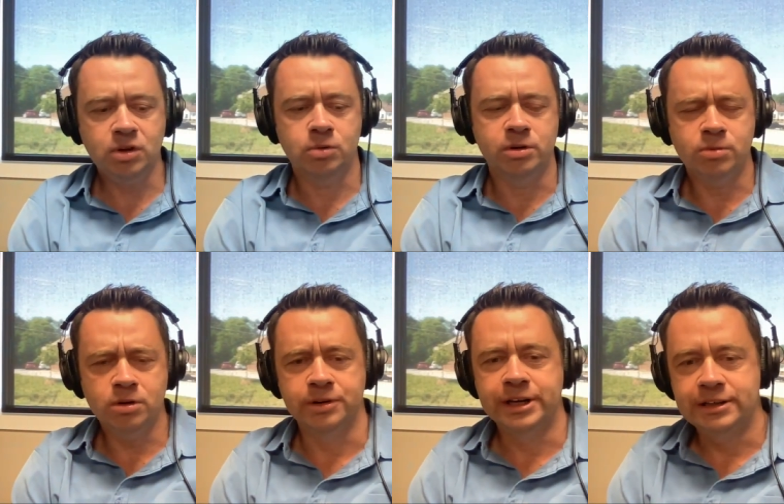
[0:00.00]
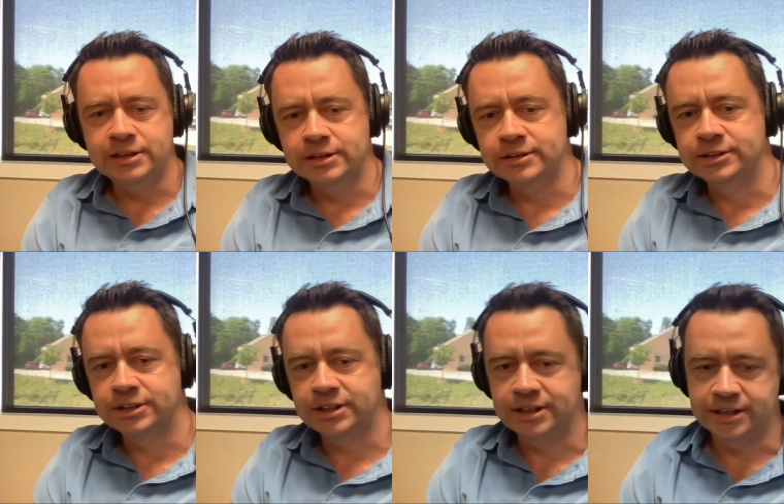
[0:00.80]
We rolled eighteen inch
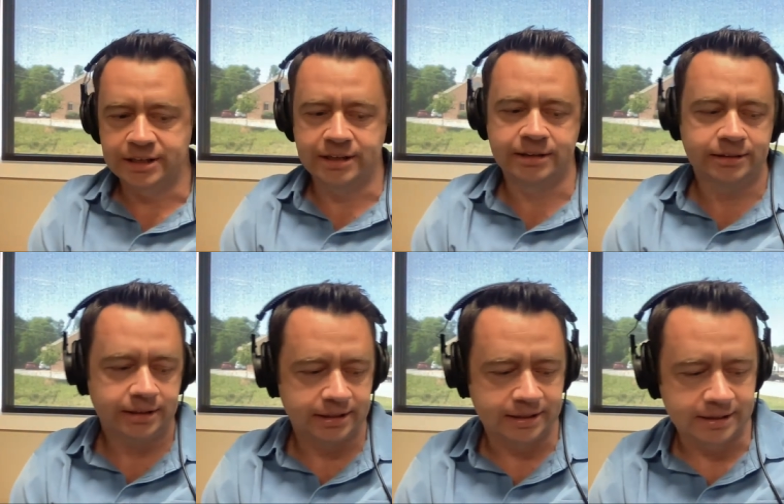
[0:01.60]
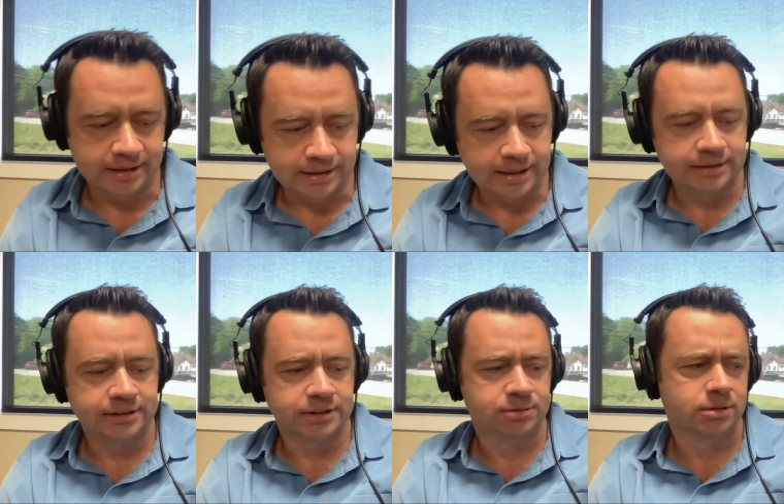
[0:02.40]
uh, uh nice.
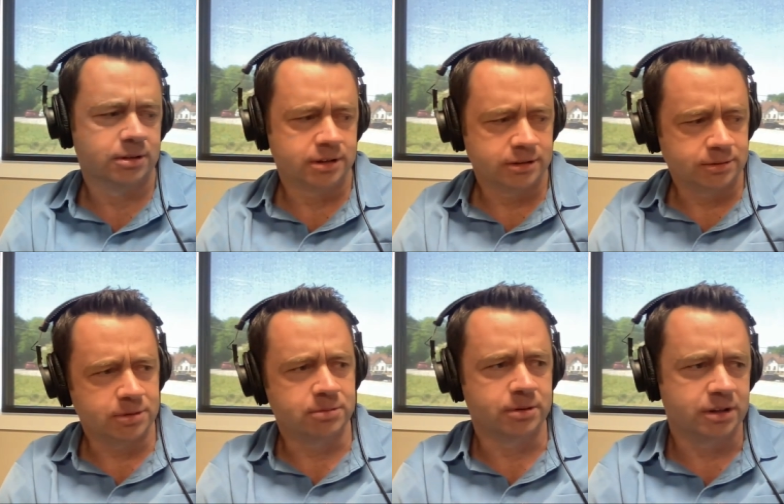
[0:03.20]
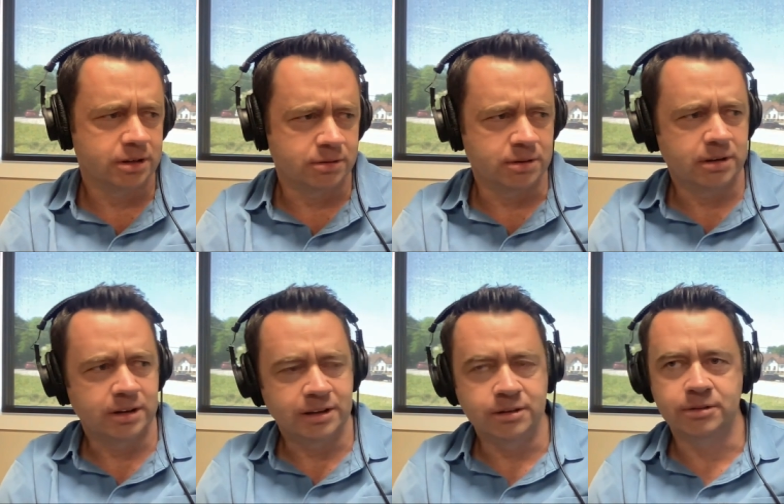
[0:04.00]
eighteen inch rollers. We were you know uh,
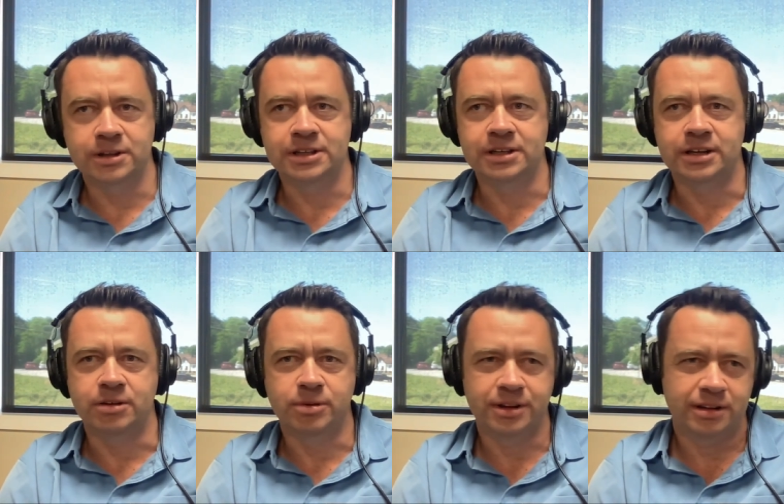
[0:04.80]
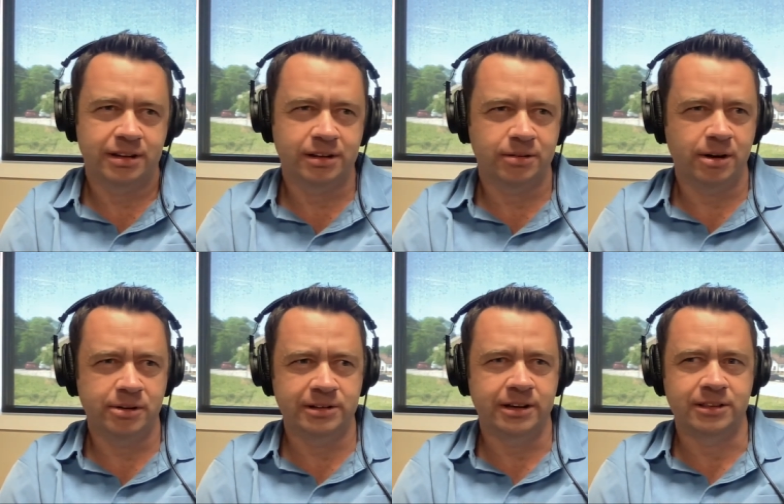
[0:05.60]
either the uh, well you know
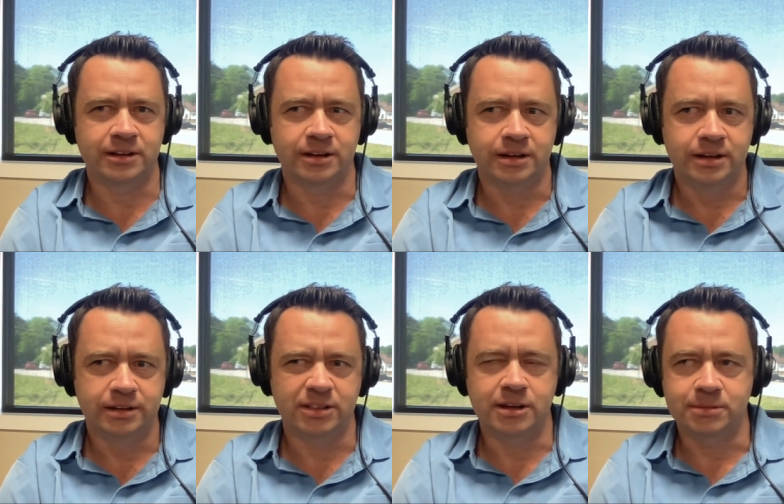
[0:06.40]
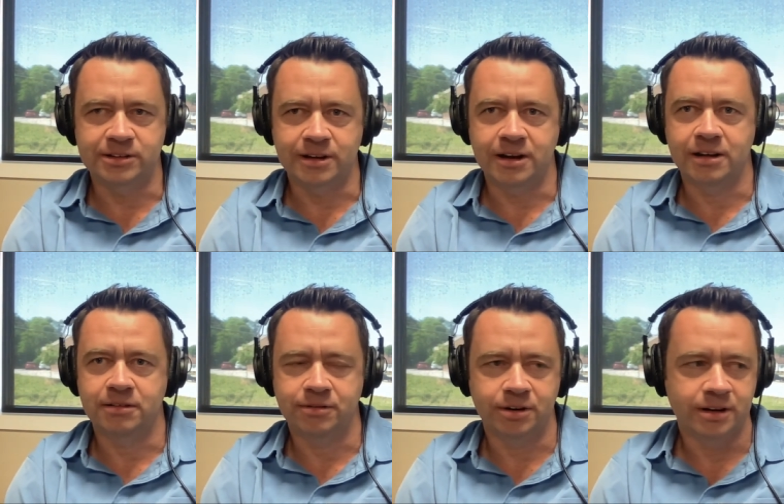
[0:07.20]
always let the let them decide. I
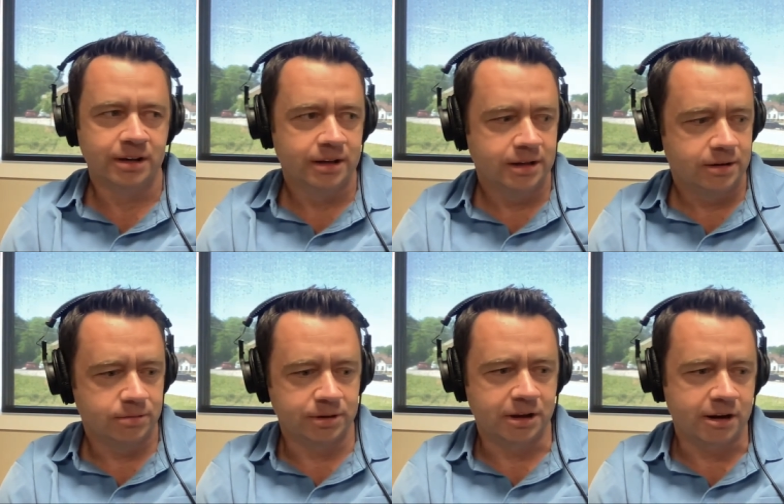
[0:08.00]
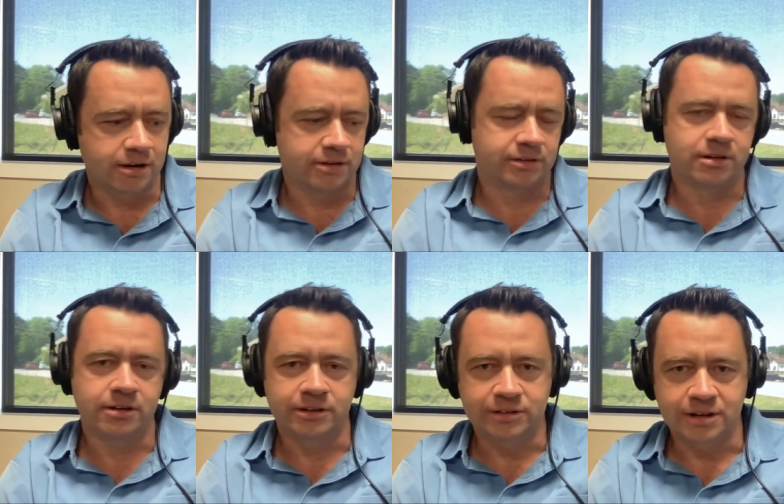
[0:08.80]
never really cared as
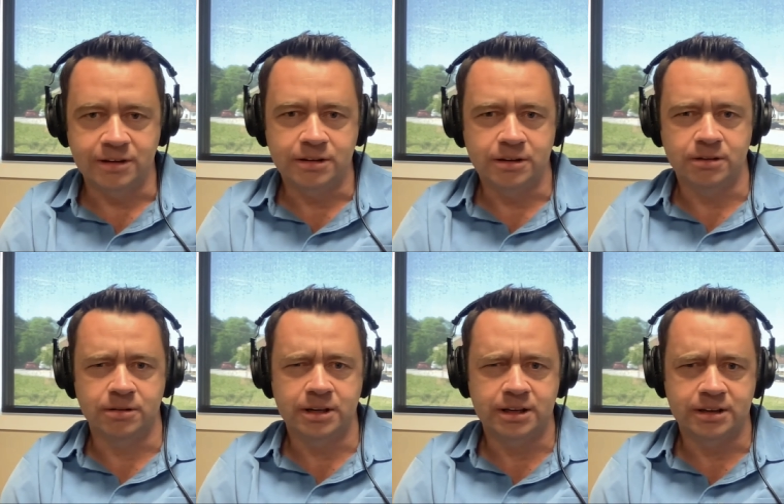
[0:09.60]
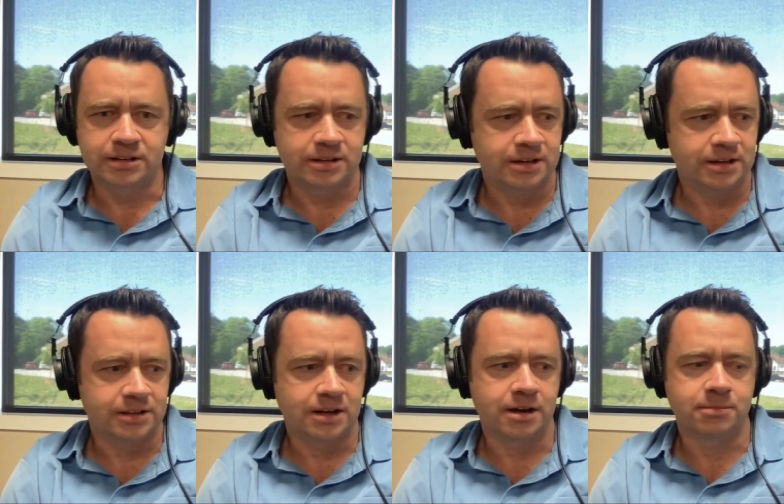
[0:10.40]
long as they you know hit hit
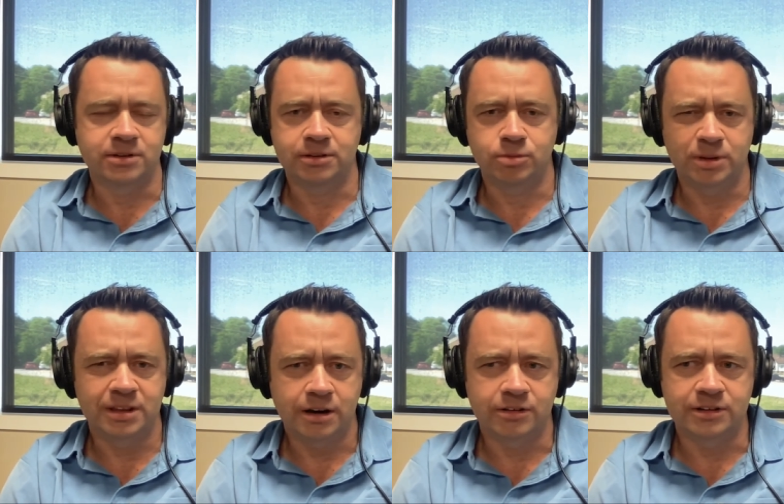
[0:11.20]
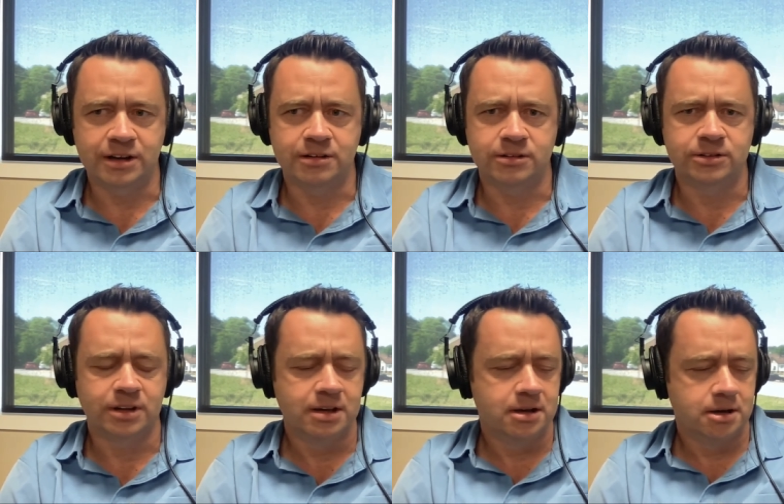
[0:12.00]
times within sure. our standards.
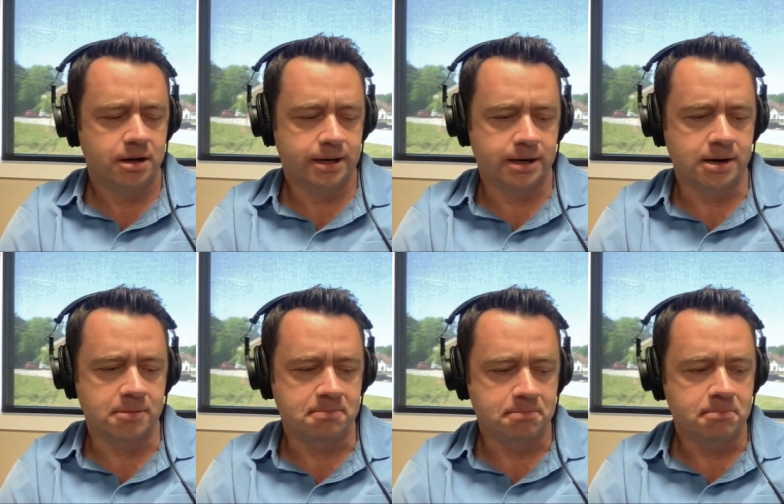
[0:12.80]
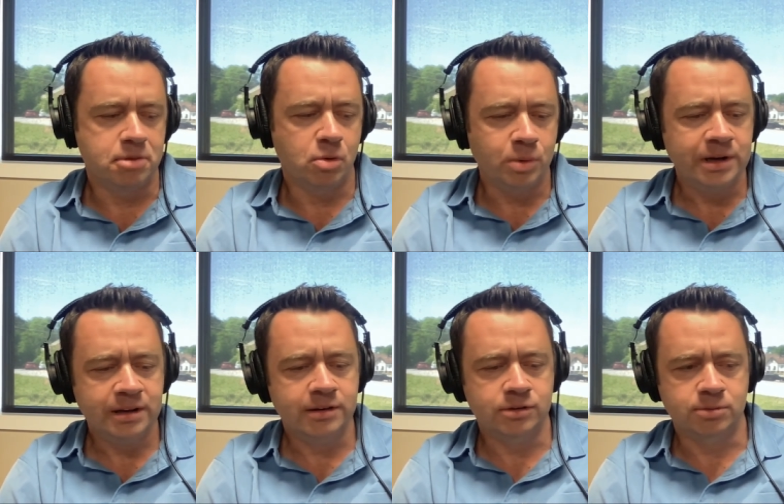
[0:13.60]
Yeah, I'm the same. Um, but we didn't